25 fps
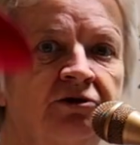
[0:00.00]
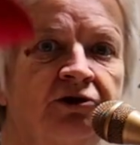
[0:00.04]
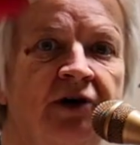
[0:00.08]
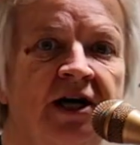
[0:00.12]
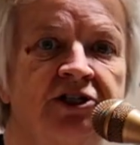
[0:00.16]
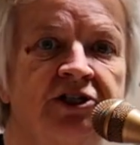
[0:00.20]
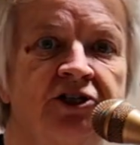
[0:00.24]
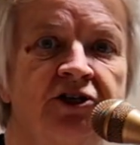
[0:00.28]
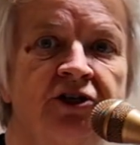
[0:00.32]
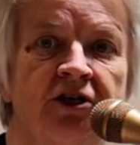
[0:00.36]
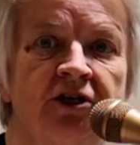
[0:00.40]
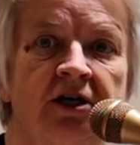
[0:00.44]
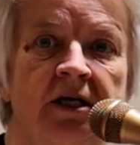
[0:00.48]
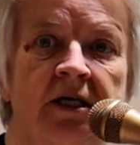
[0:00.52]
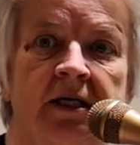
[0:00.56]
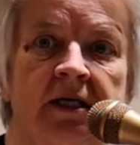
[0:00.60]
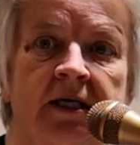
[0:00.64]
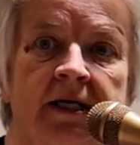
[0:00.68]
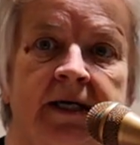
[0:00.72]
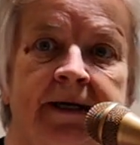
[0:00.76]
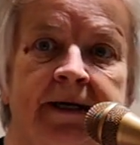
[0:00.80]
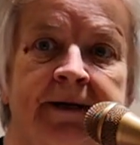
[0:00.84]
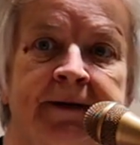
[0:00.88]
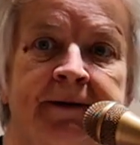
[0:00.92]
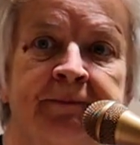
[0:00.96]
treasure?
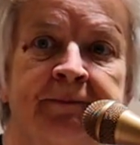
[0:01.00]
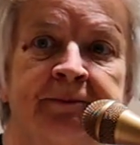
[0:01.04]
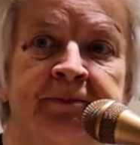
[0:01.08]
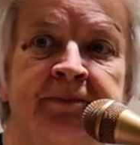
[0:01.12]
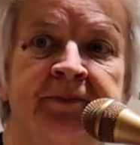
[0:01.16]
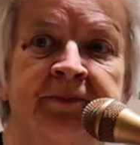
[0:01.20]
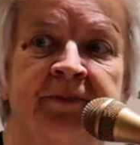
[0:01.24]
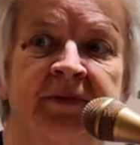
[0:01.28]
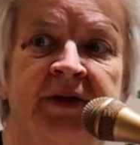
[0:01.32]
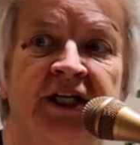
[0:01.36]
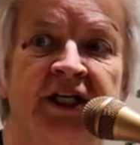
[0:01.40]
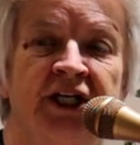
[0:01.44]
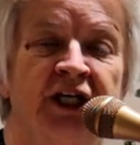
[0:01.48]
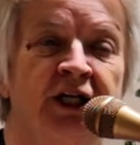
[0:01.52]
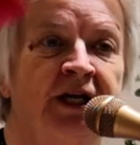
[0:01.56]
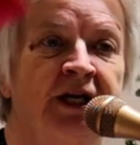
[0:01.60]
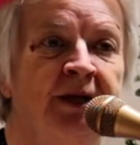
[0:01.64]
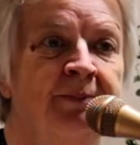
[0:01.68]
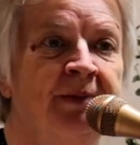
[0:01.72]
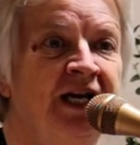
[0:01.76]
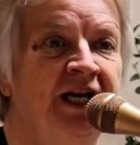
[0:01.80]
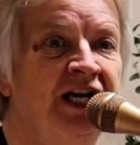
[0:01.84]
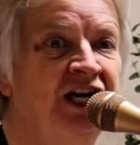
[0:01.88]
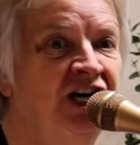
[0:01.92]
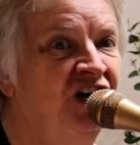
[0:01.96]

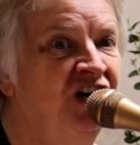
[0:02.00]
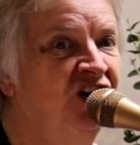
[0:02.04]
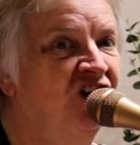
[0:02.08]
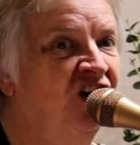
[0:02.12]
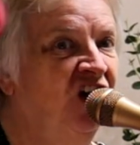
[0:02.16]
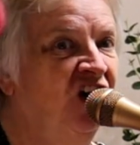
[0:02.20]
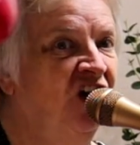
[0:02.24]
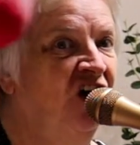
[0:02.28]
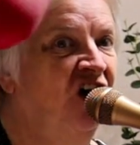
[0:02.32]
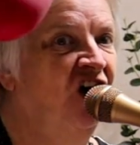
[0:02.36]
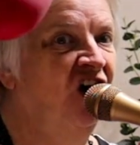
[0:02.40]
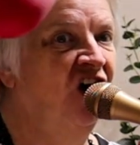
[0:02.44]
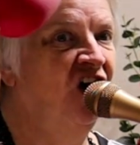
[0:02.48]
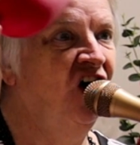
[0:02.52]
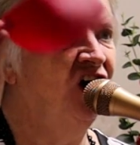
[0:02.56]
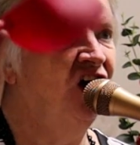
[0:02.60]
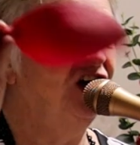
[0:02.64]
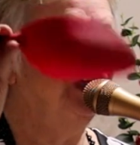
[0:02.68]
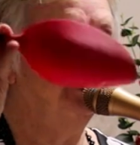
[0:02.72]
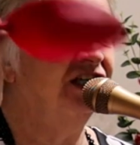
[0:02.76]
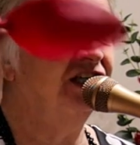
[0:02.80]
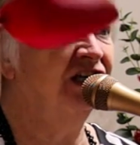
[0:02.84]
You'd be here a long